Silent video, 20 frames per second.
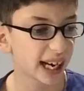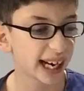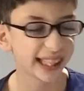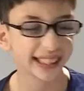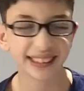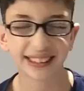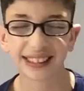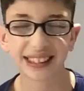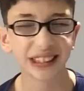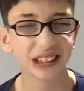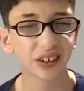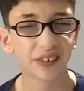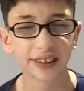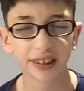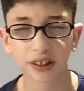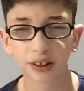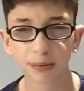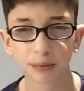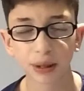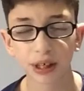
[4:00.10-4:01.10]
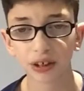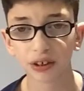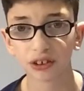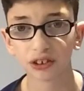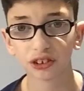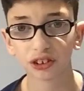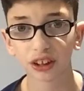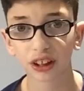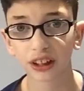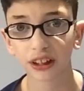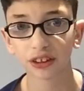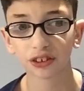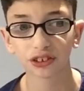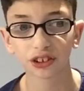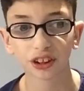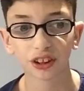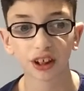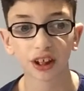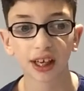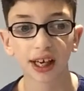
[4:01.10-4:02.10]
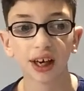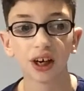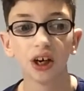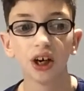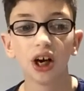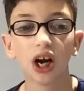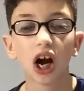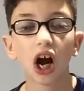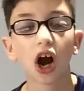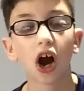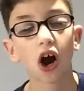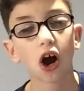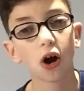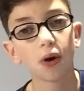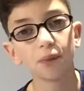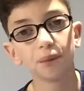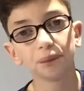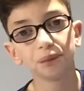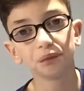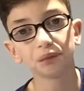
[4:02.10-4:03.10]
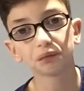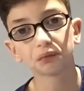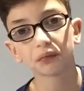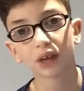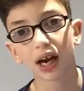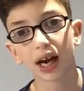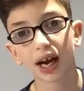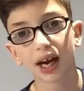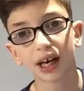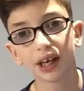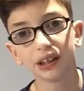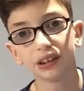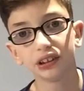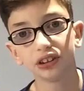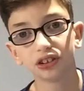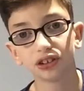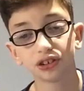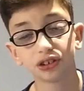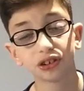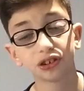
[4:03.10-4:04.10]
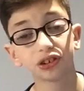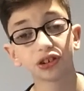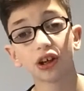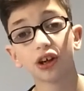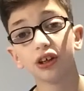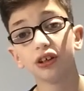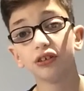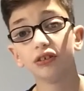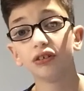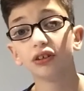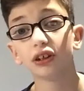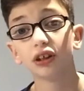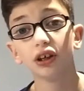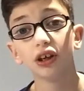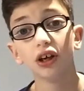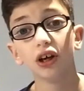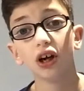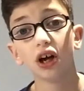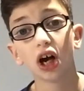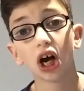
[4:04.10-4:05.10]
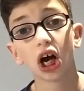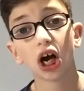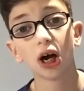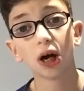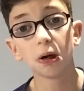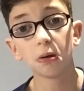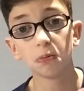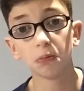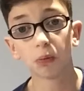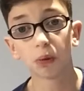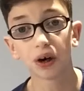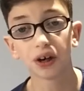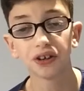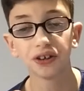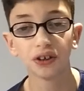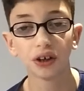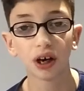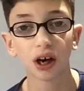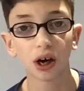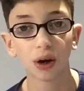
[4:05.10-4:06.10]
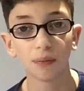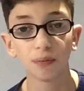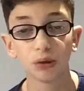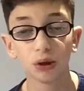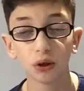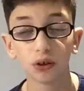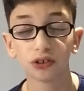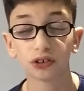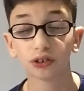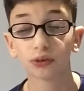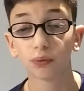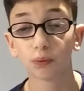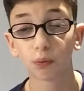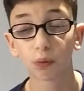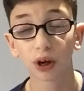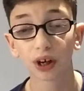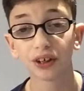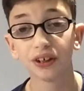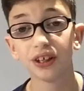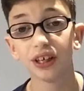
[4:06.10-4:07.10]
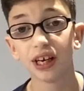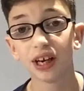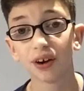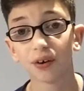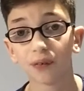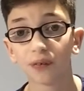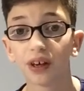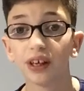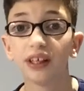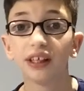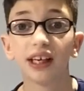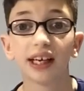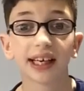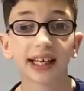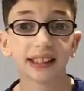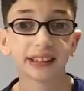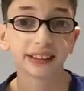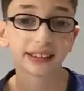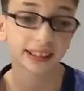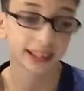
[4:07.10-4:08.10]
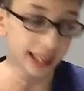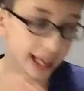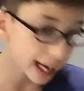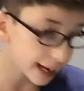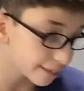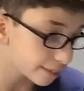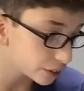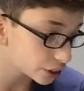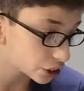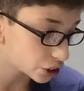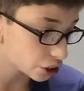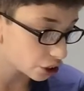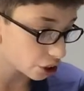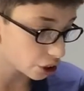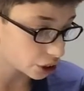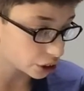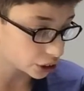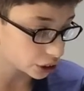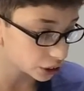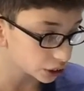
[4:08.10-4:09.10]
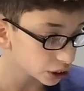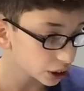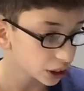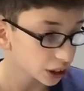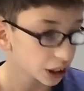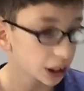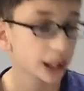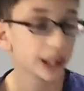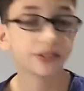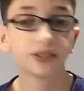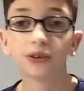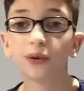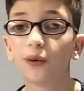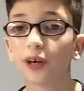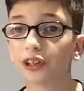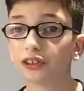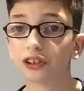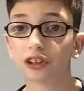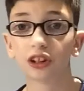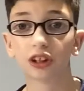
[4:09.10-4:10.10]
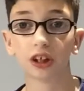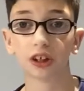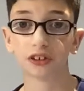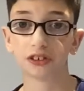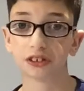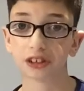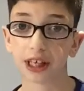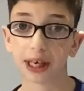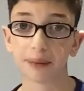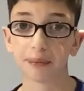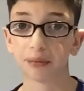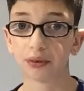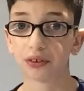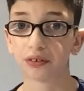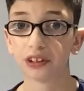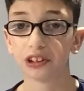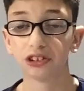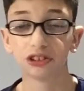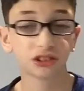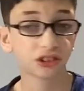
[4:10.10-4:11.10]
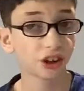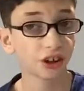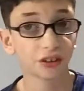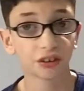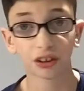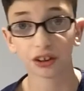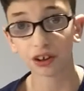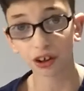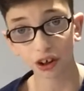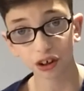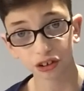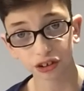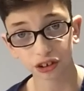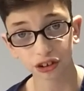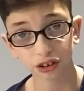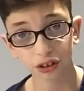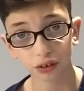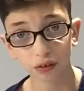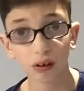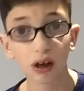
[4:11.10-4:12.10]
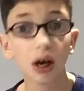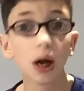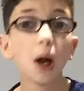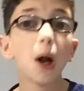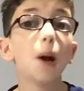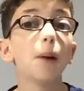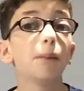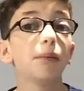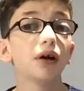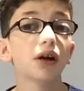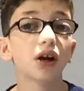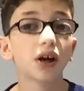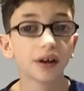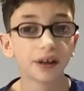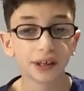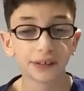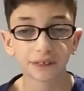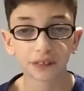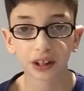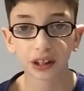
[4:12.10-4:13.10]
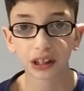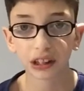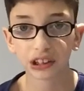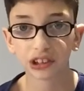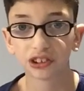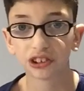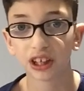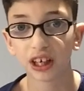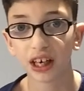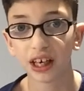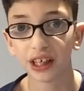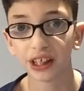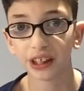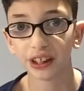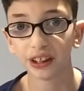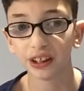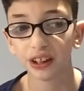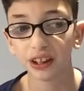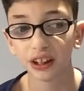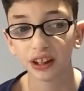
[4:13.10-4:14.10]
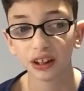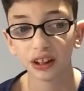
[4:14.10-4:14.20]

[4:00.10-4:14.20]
89th minute or something like that. And Stoke lost 1-0 against Everton. It's always a close game between Stoke and Arsenal, but I'm gonna say